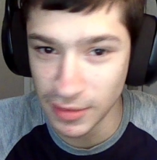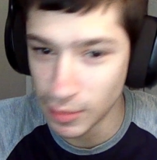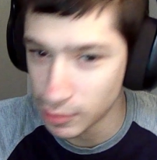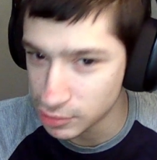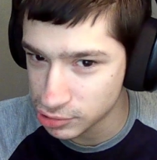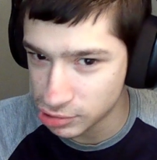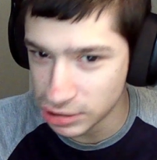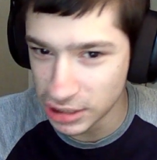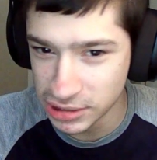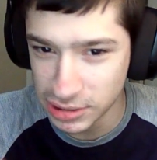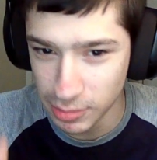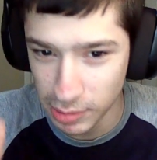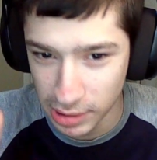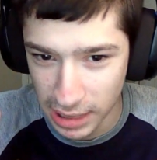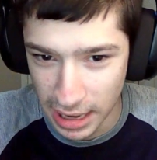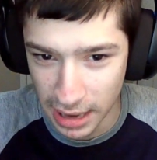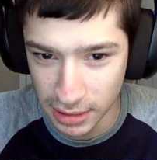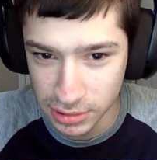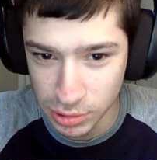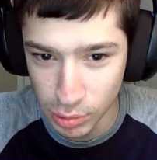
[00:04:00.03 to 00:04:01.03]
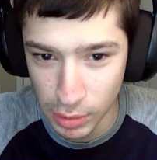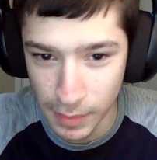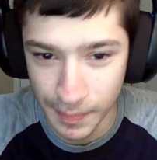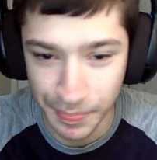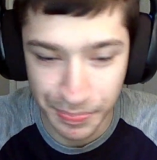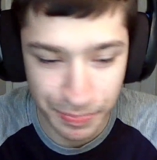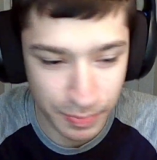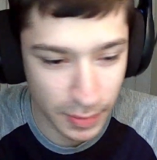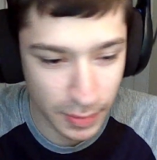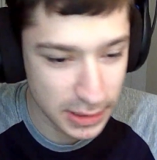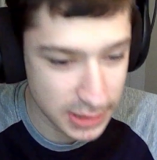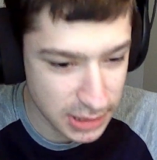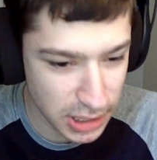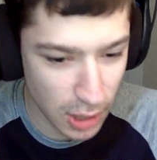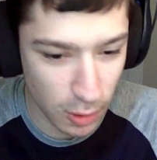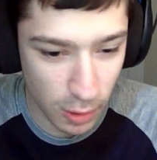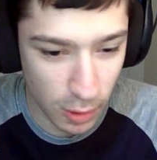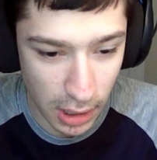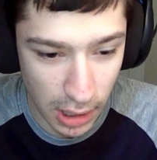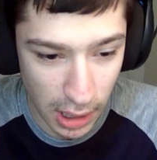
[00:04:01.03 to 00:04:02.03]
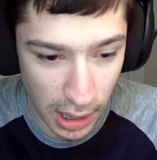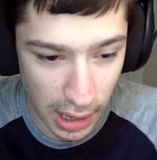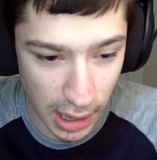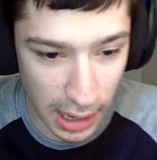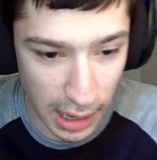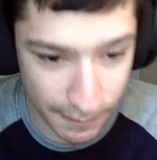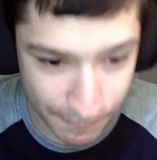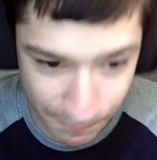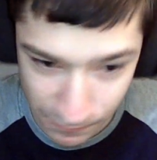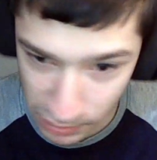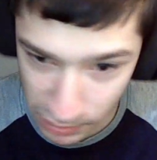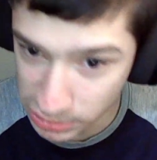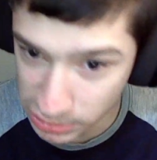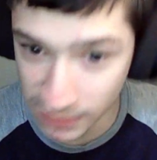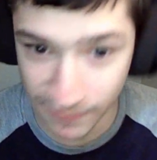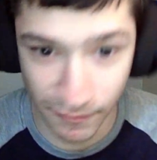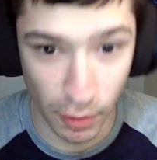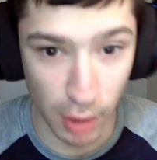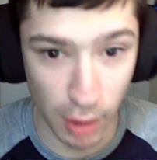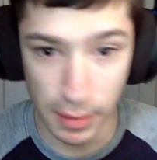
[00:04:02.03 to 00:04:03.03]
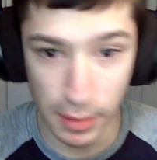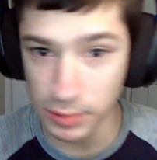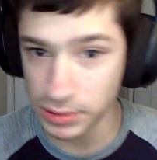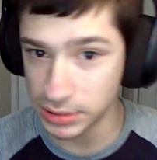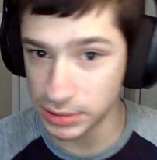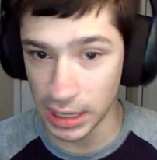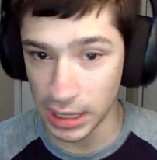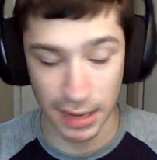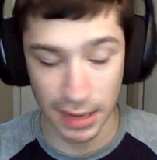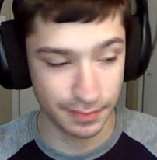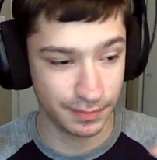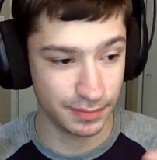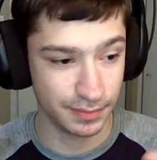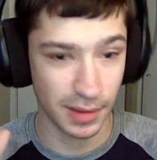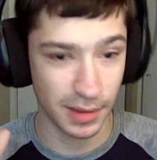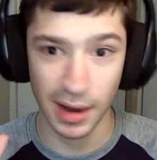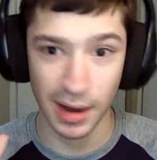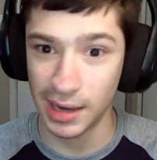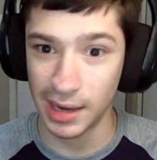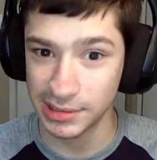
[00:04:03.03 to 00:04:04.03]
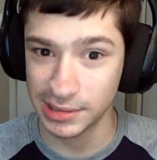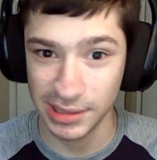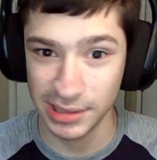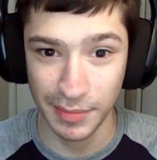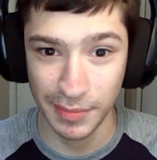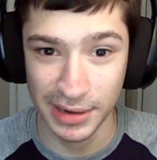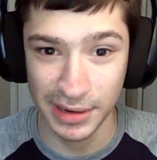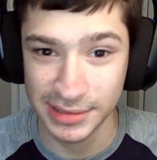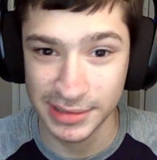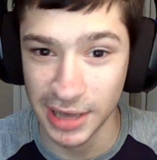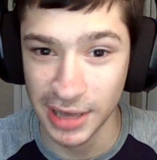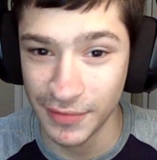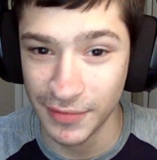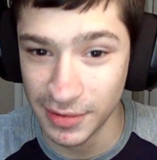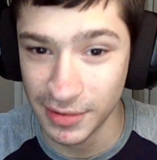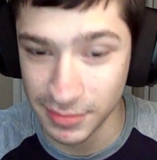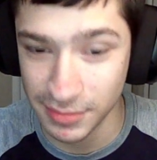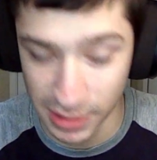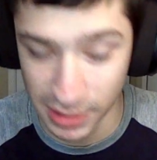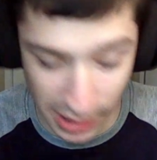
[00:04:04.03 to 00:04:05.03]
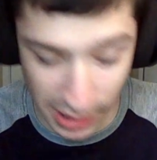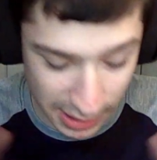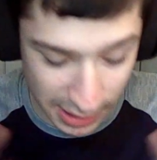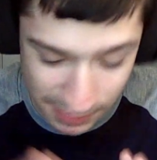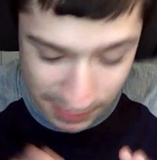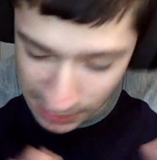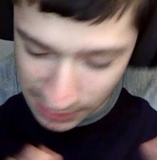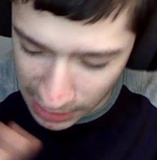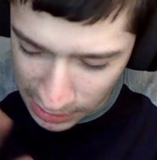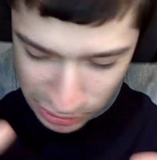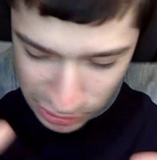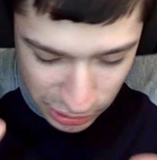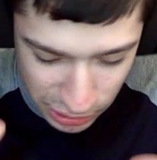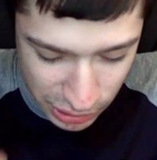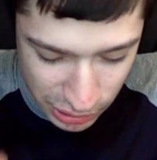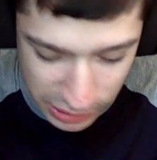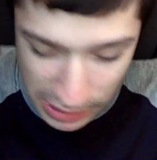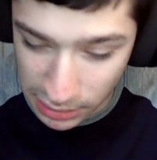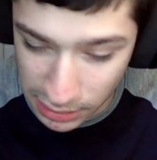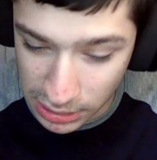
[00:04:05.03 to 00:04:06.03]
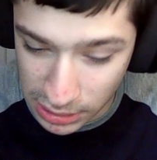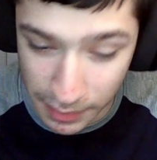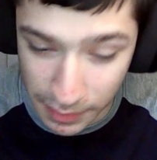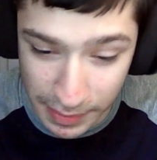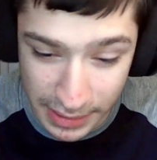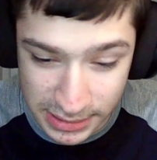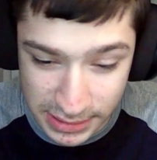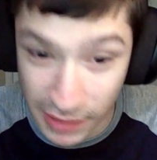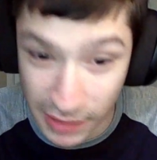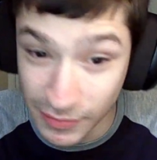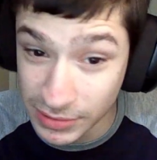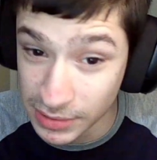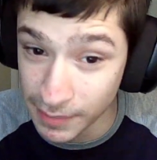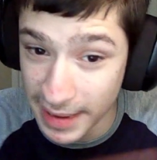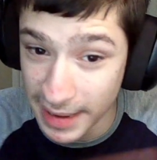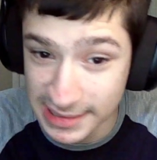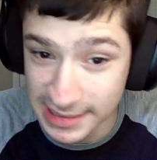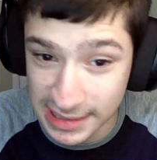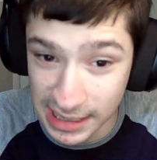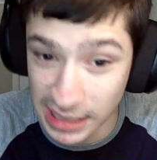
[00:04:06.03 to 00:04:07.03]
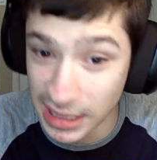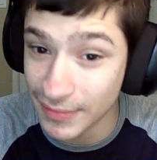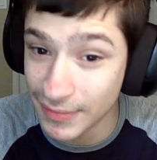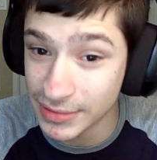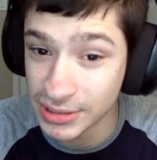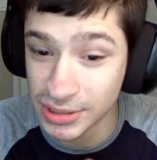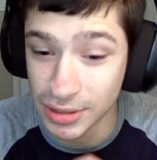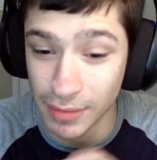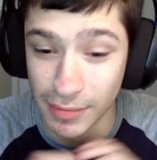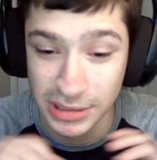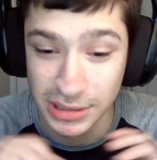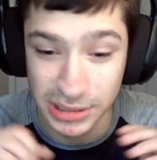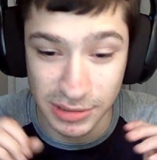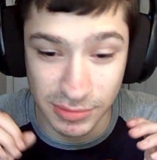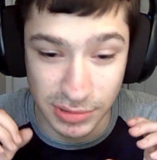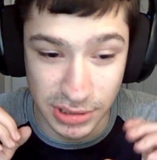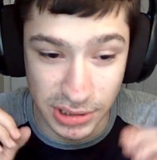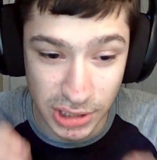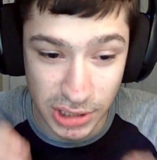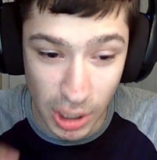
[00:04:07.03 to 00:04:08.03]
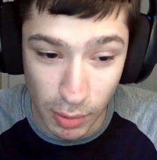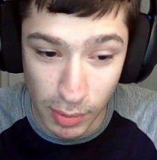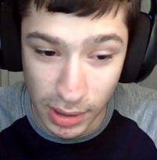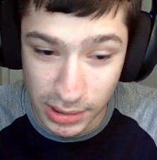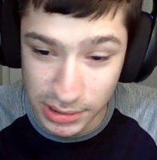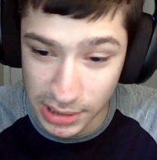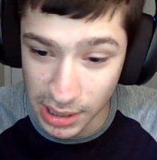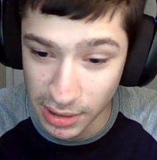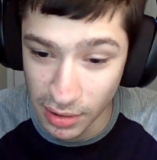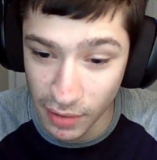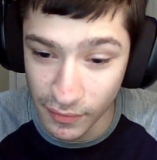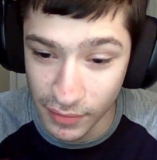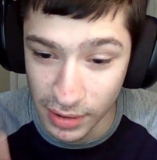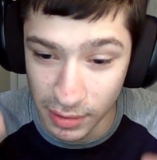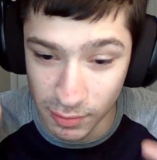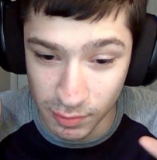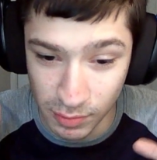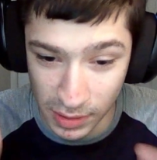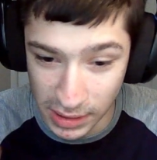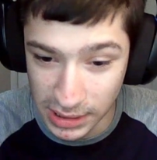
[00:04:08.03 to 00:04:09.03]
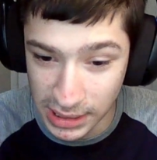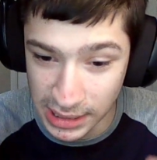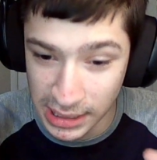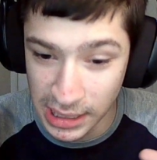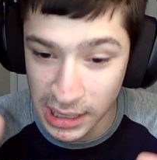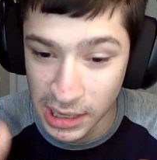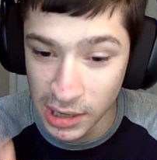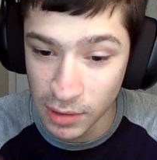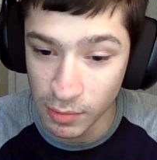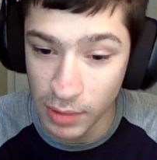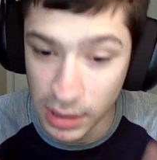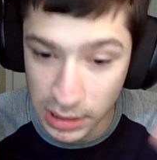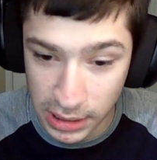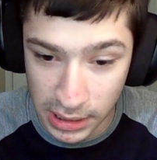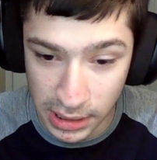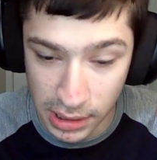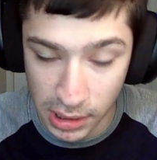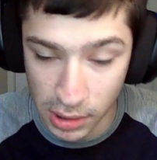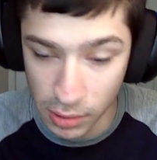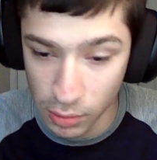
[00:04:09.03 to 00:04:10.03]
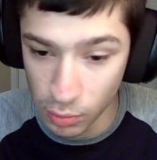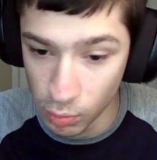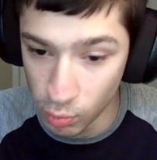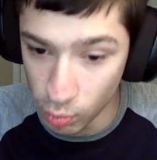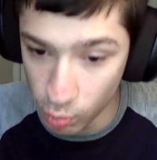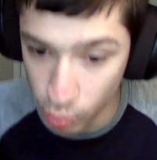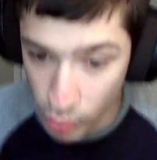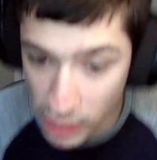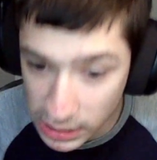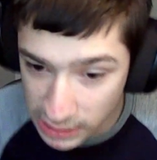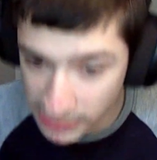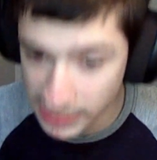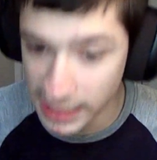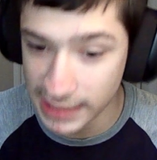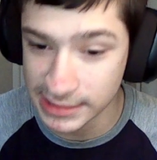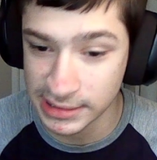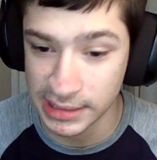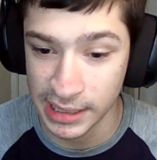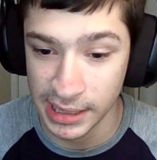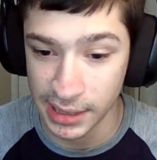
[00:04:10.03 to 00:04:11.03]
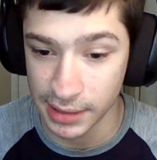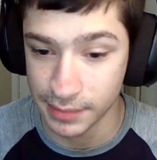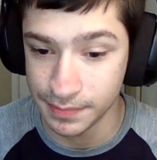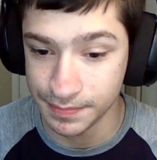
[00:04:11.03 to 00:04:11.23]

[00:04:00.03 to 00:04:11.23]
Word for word: distraction, we get on to it. So, uh, first and foremost, uh, honestly, the beta stuff here, no, like, like just generally the beta stuff was amazing. I love it so much. It was so well done overall. Really, really, really nice to hear.